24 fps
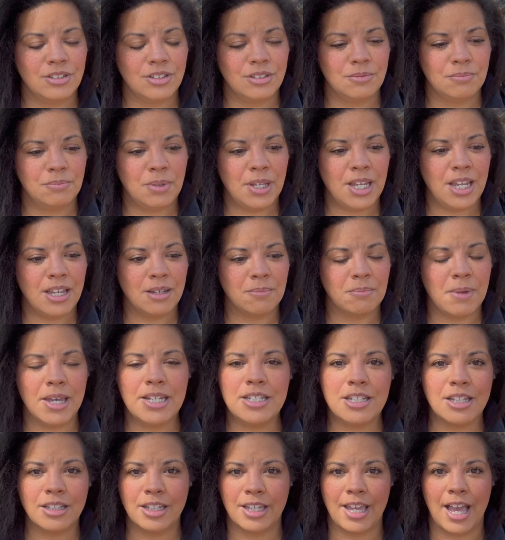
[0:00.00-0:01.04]
being
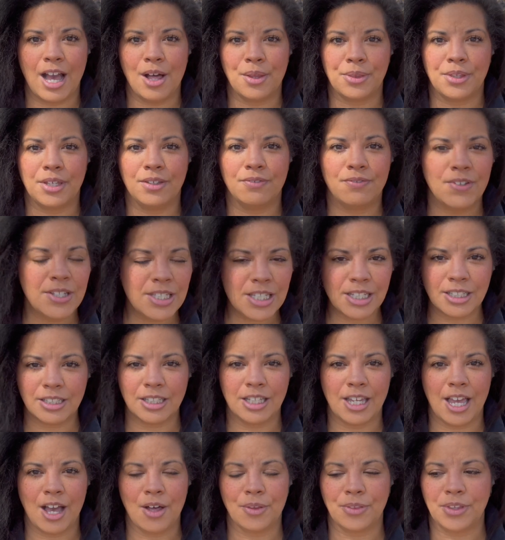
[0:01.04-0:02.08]
mentally healthy, physically
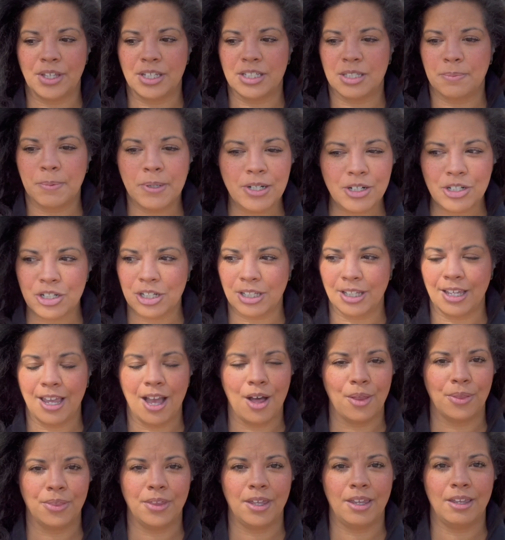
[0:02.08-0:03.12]
healthy, spiritually
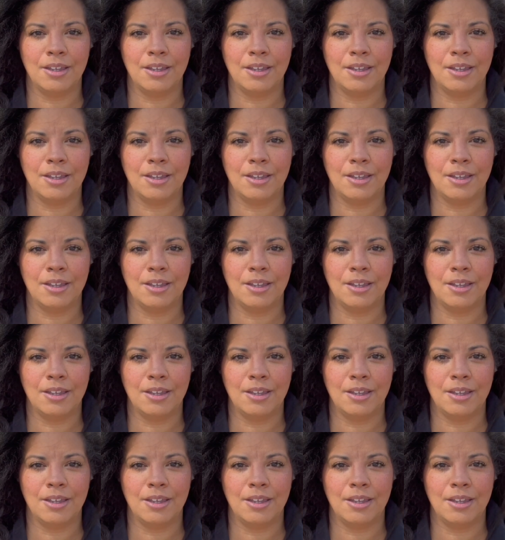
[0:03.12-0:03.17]
healthy.